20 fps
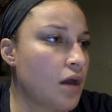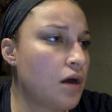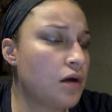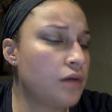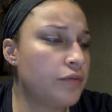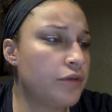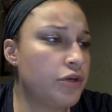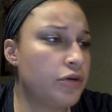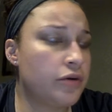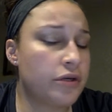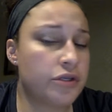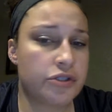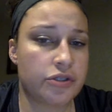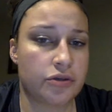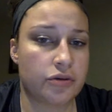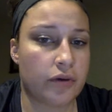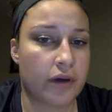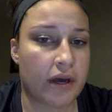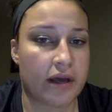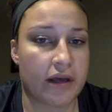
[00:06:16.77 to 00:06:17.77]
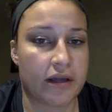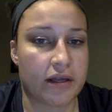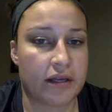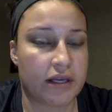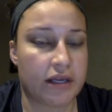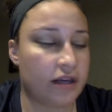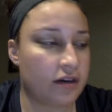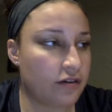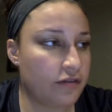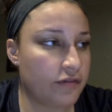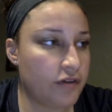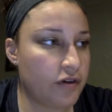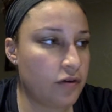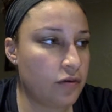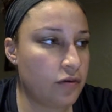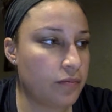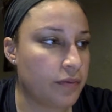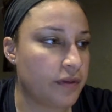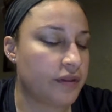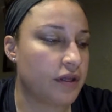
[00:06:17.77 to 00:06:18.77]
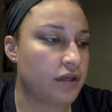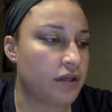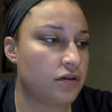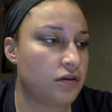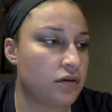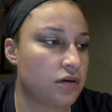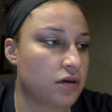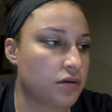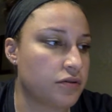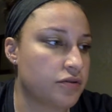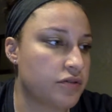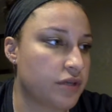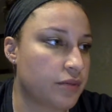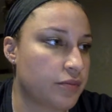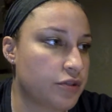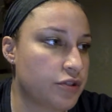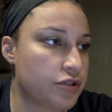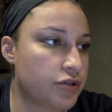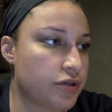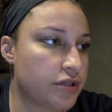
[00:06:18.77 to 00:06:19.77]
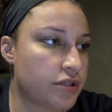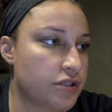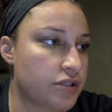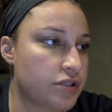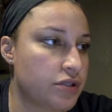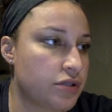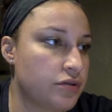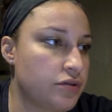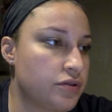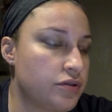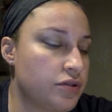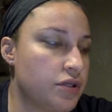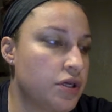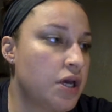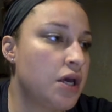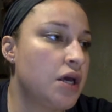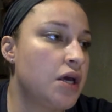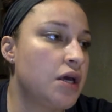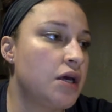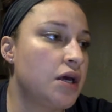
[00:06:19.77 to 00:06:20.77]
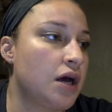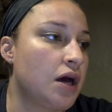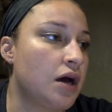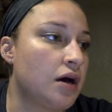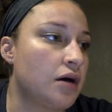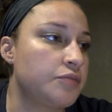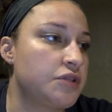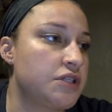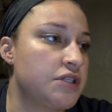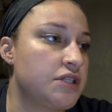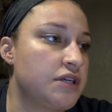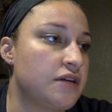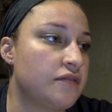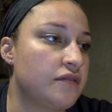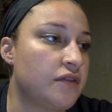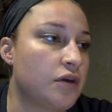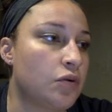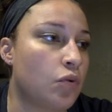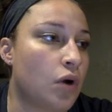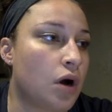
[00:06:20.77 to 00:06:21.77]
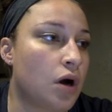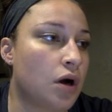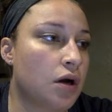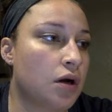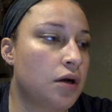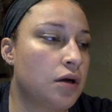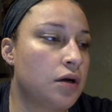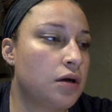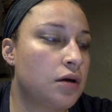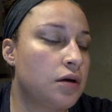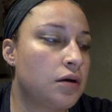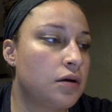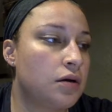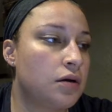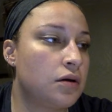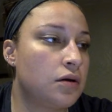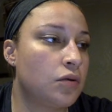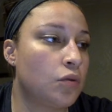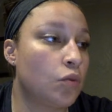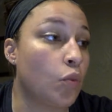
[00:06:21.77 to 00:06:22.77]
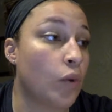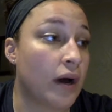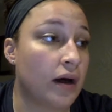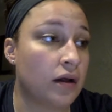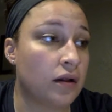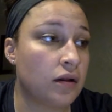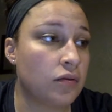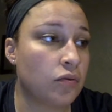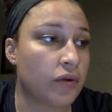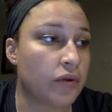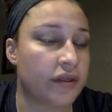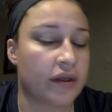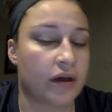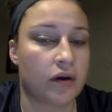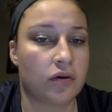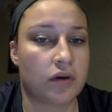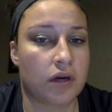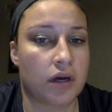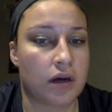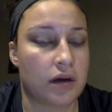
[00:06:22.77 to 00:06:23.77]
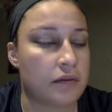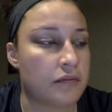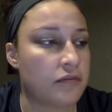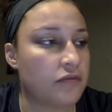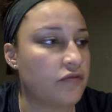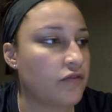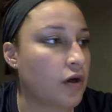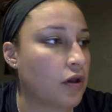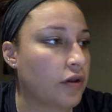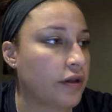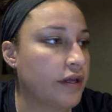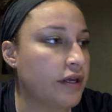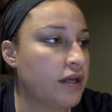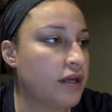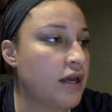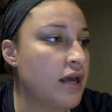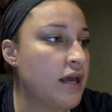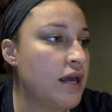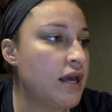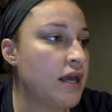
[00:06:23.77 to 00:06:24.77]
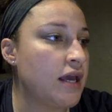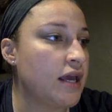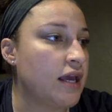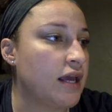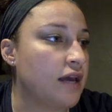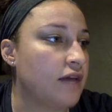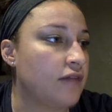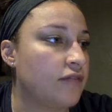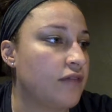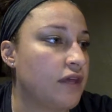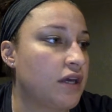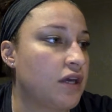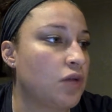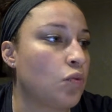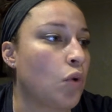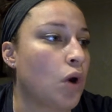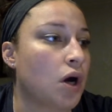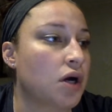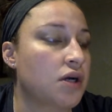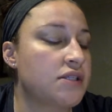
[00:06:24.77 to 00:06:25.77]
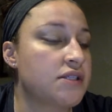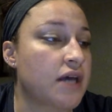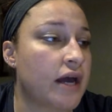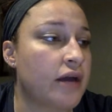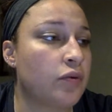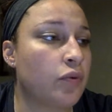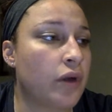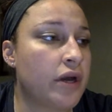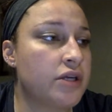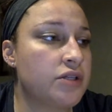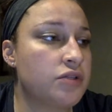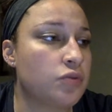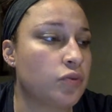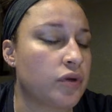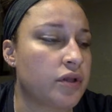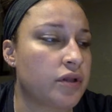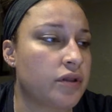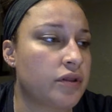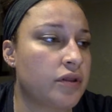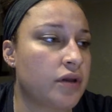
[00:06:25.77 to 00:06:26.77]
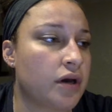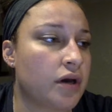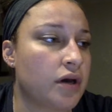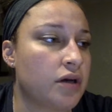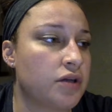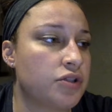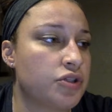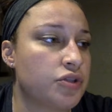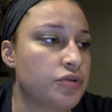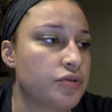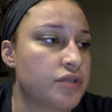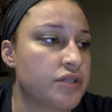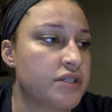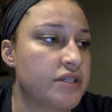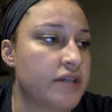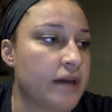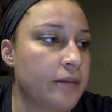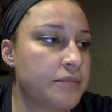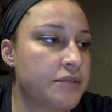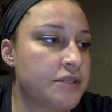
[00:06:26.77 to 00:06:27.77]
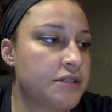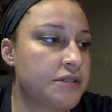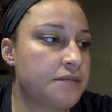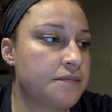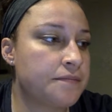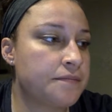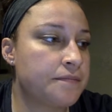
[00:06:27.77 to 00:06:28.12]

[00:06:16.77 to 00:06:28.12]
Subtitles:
you can do an interview, but then you can also demonstrate the student to see if they walk well without falling, if they can walk sideways with 2 steps,